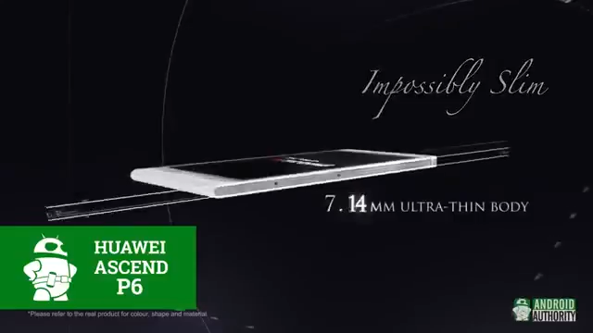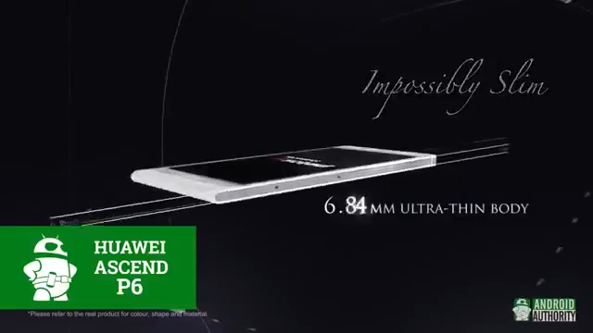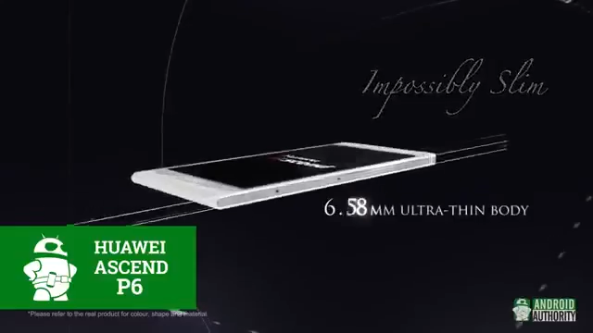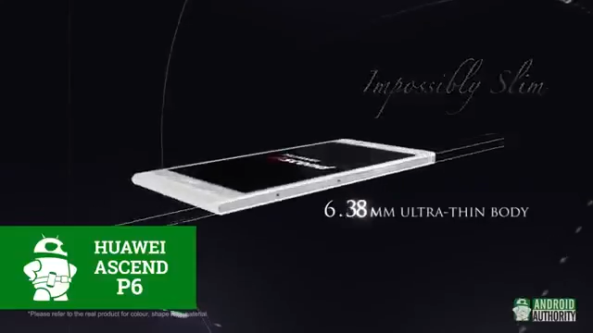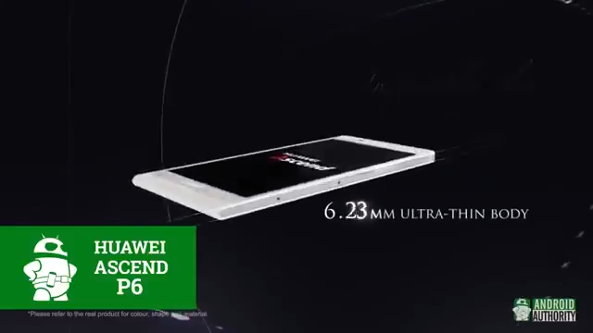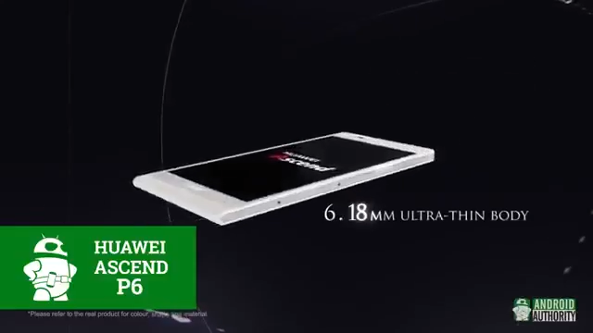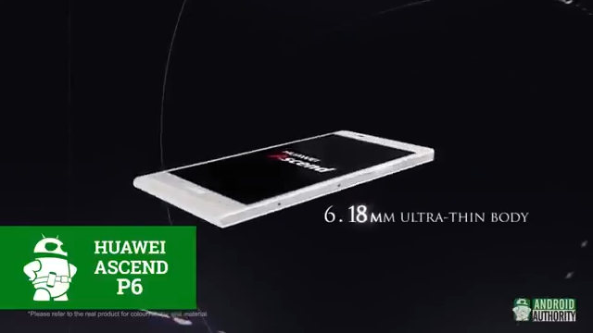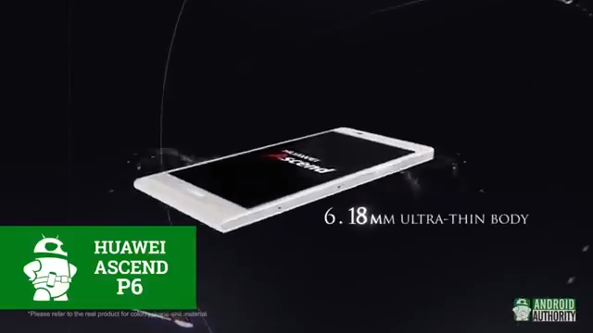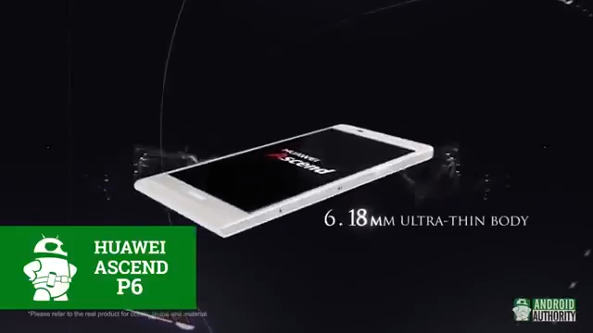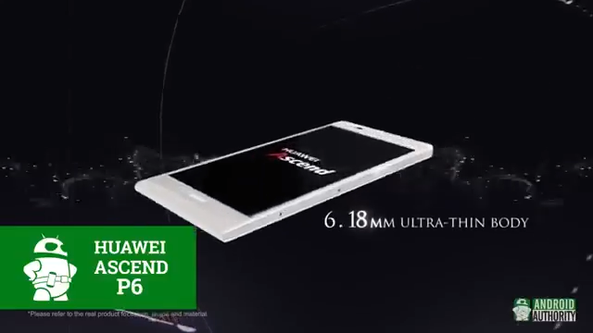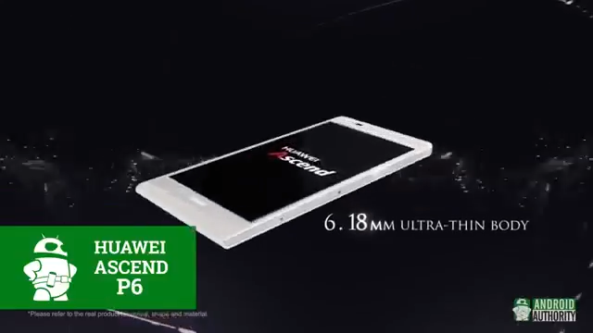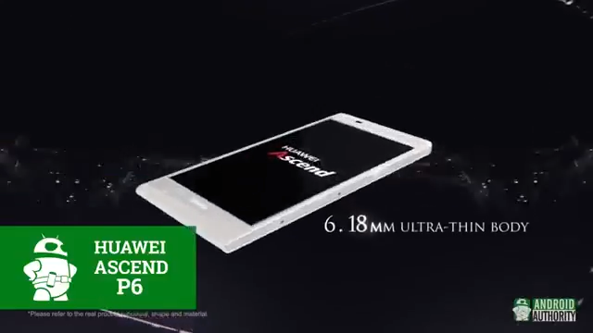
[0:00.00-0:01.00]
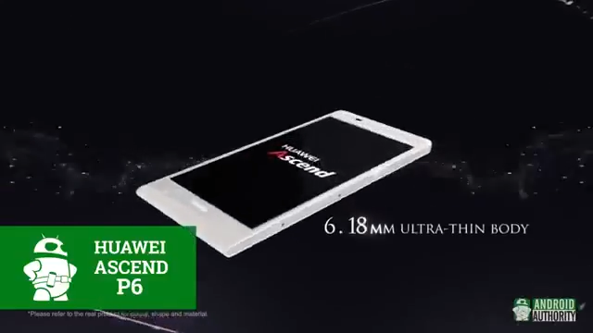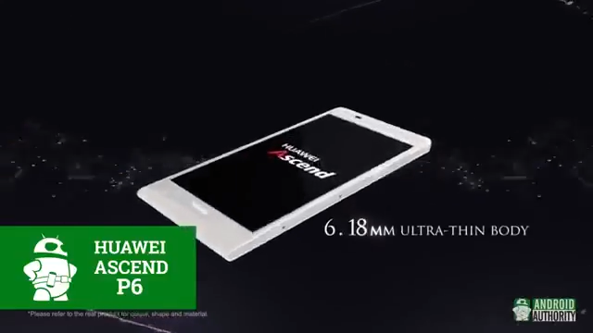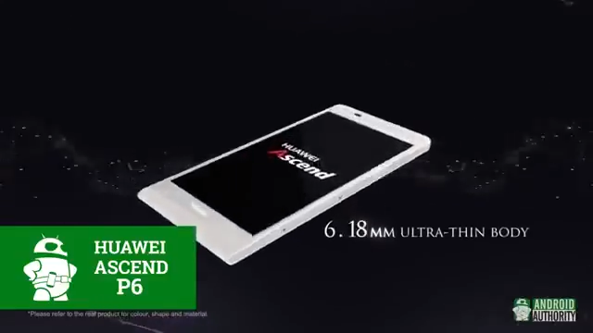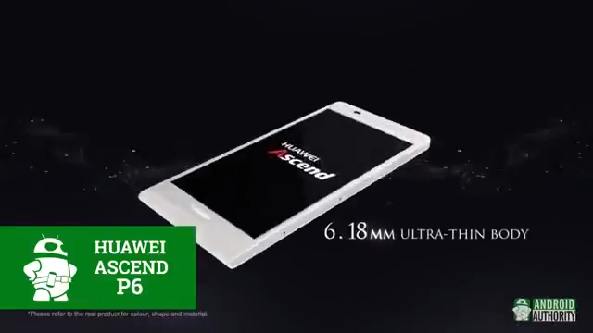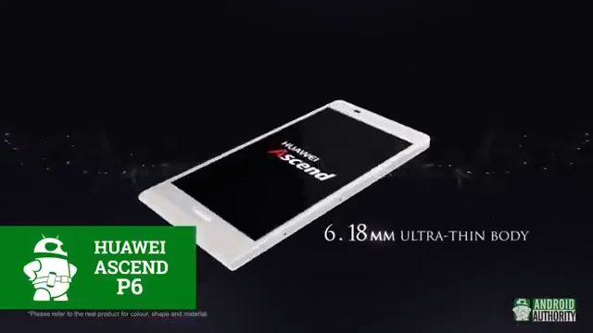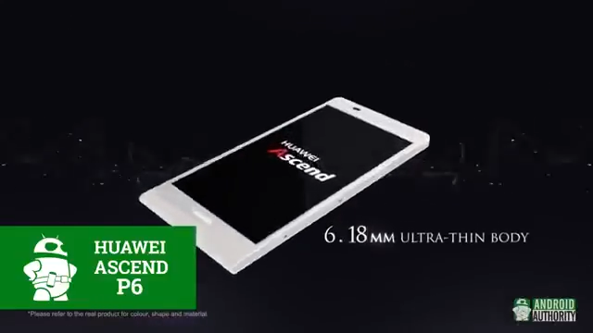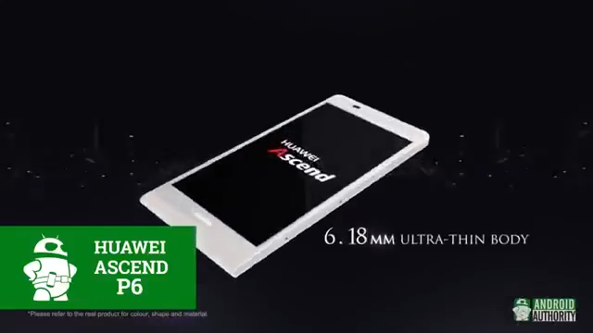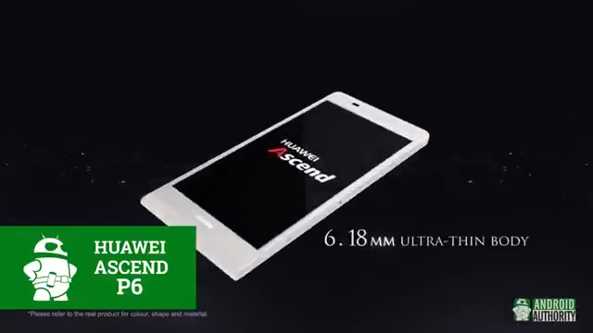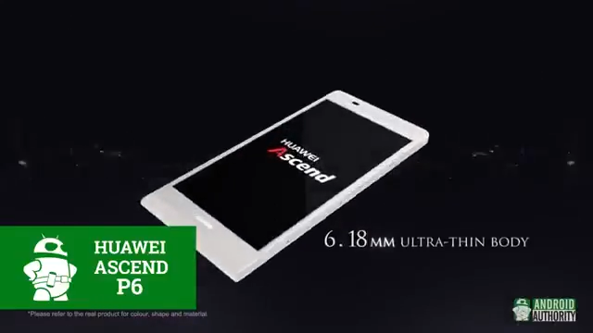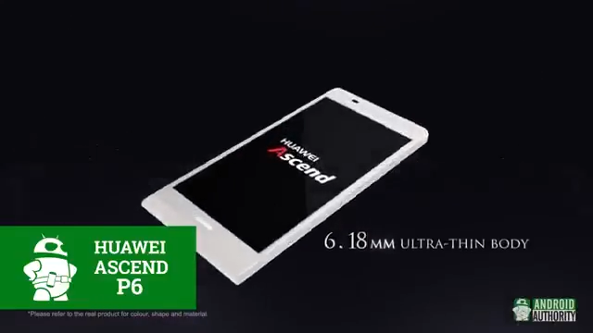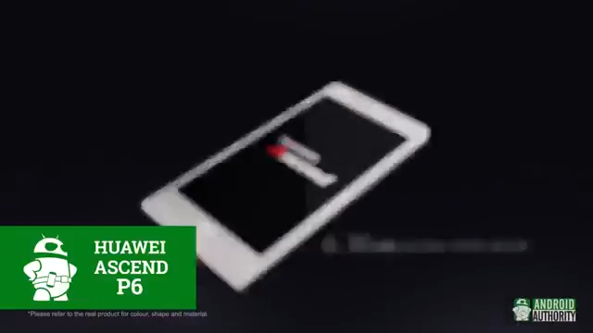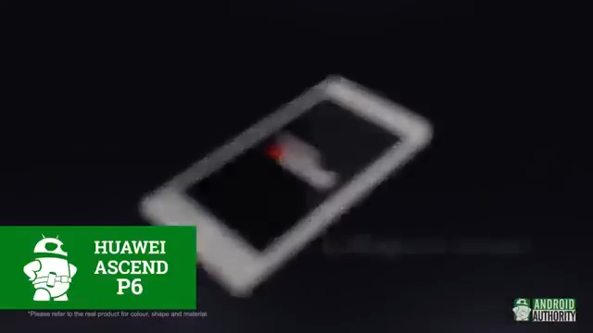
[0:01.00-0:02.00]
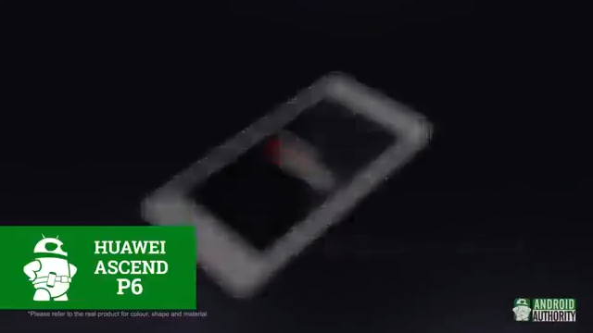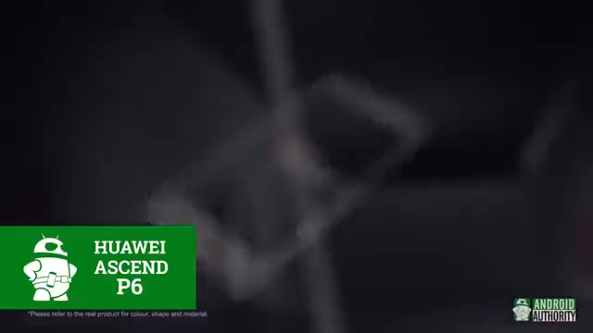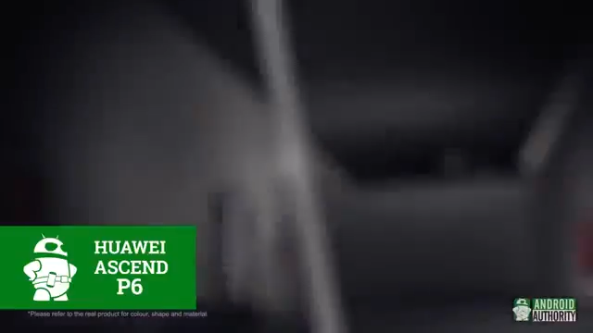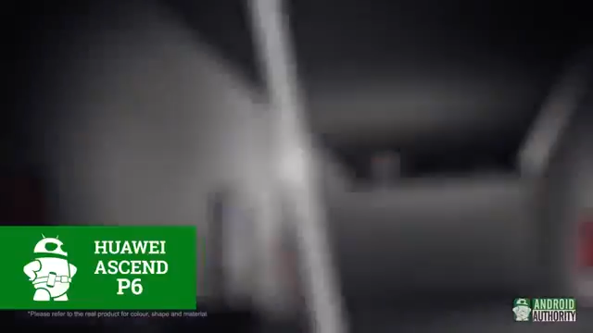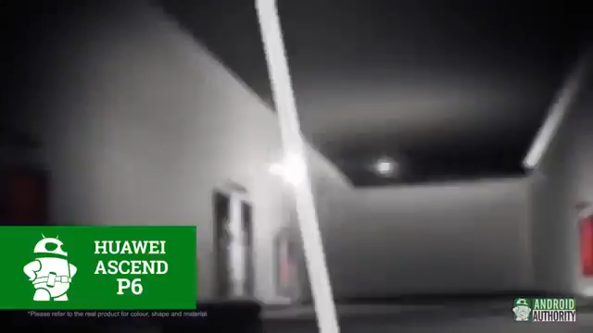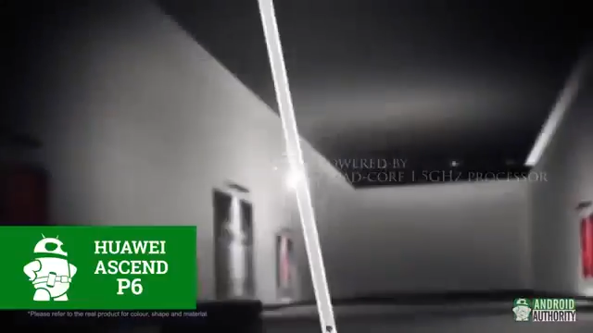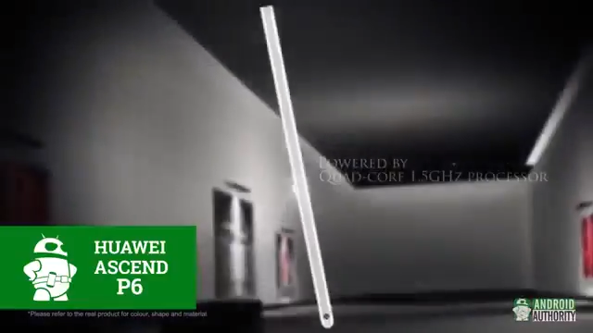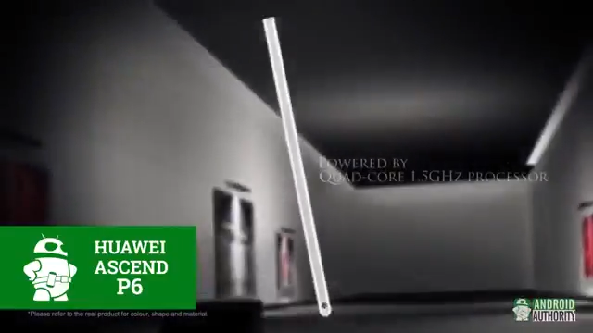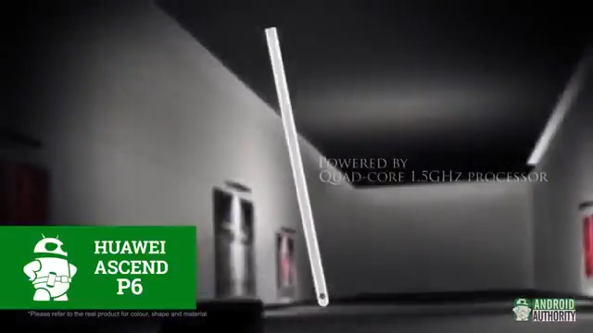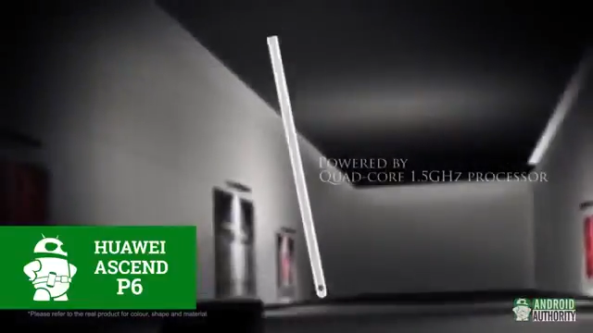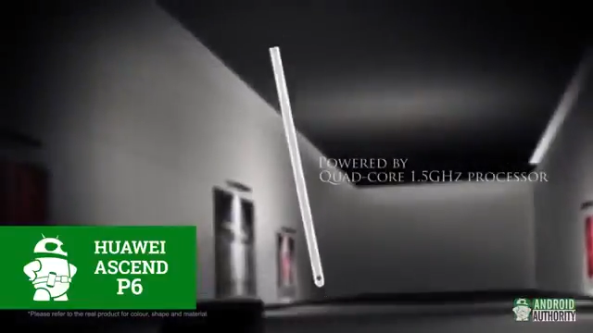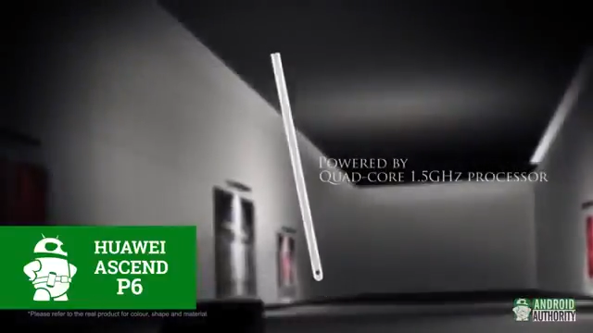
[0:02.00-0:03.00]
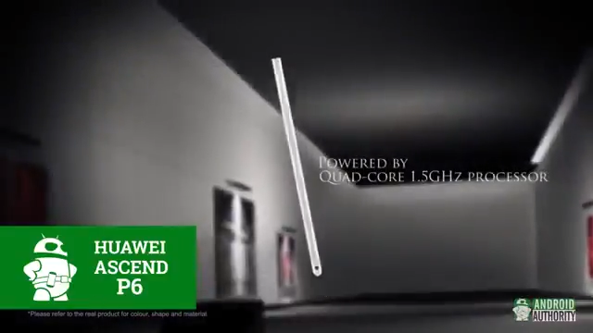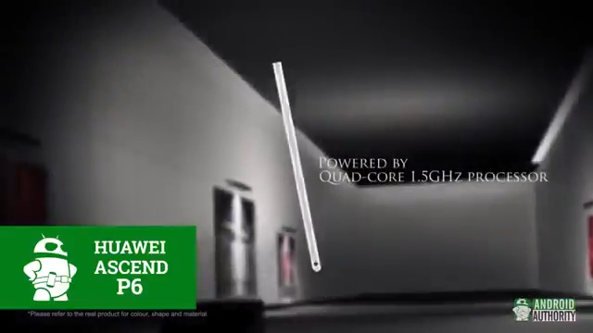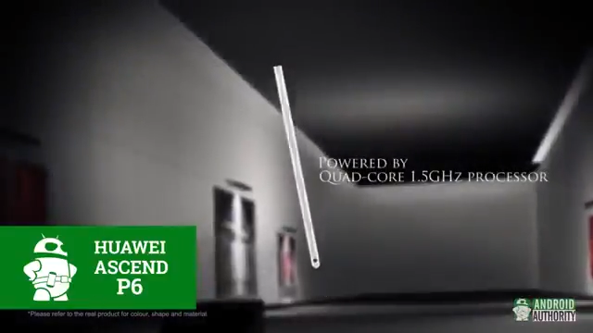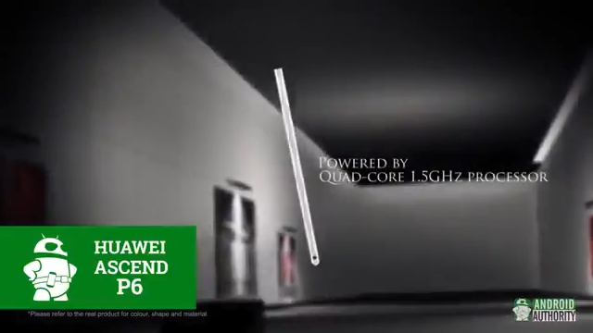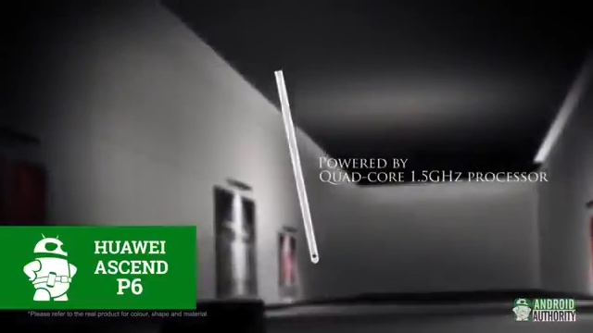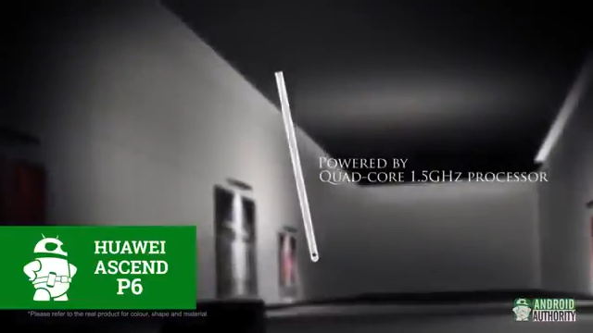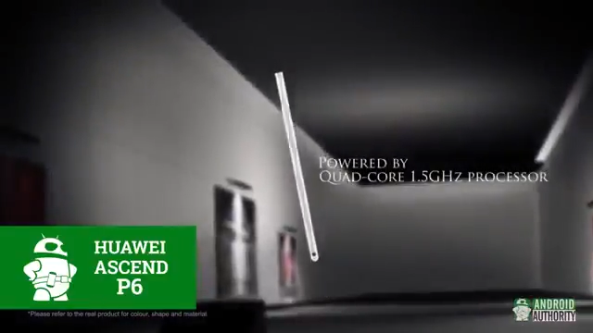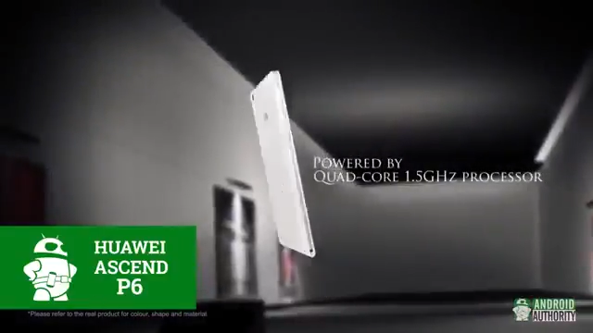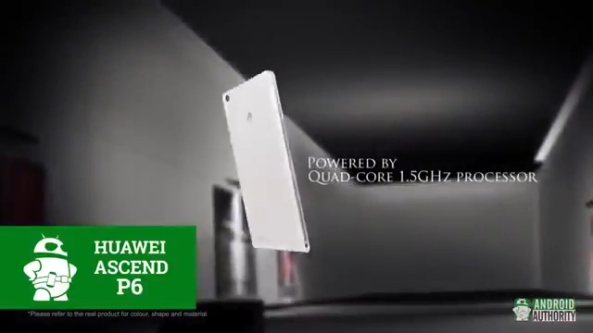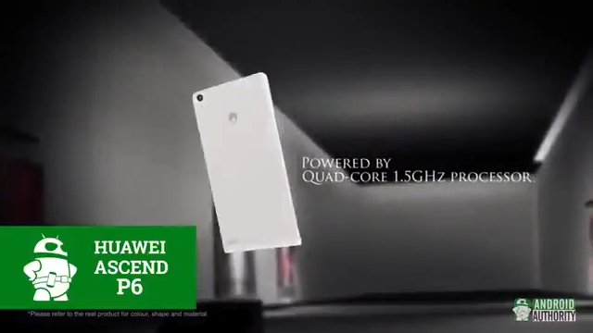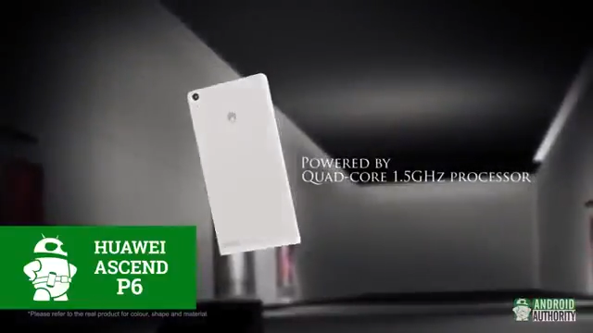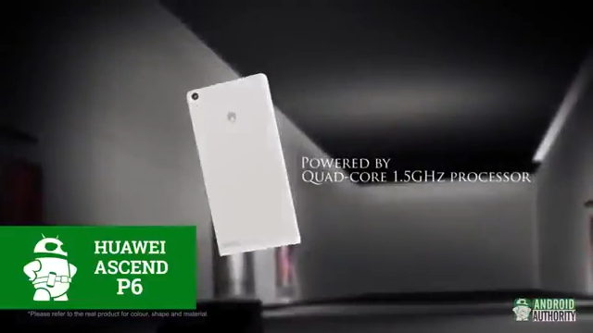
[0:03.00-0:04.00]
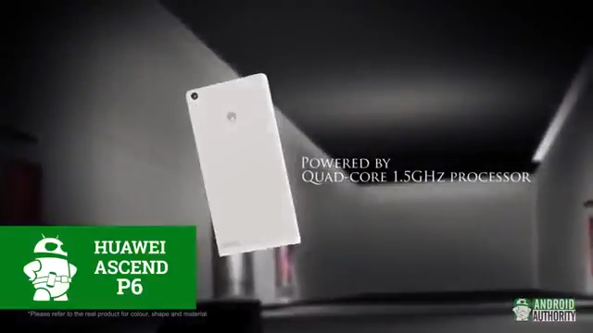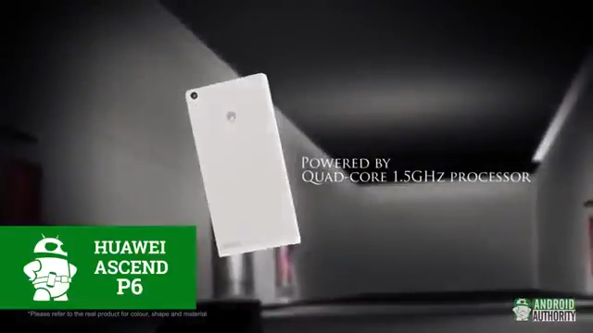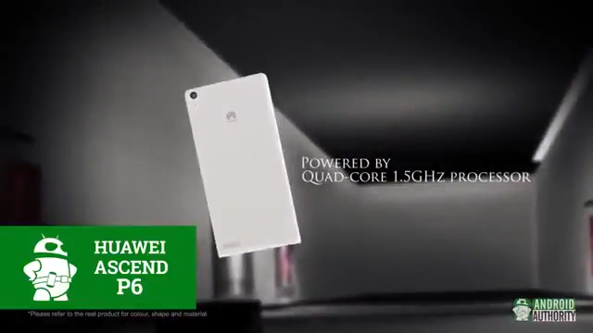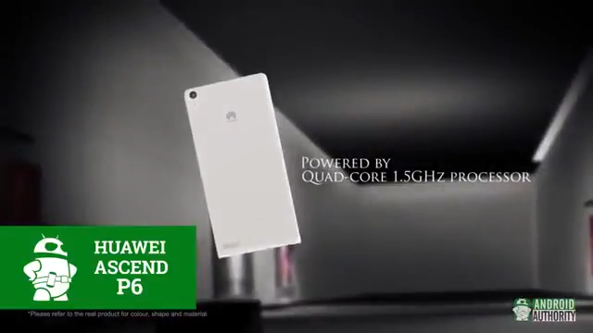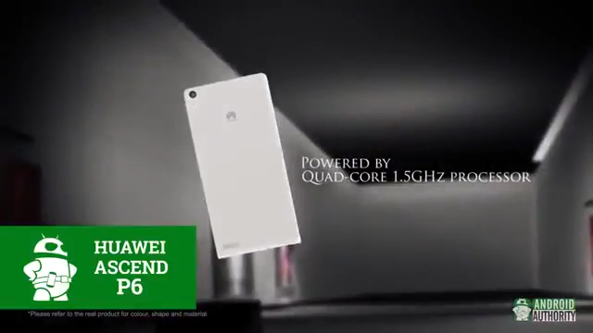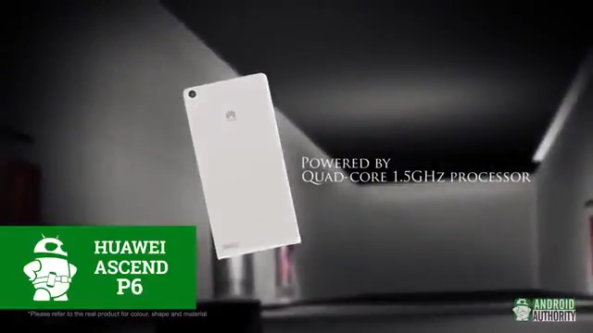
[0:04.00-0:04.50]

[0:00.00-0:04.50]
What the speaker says: Nobody's mouth can be seen.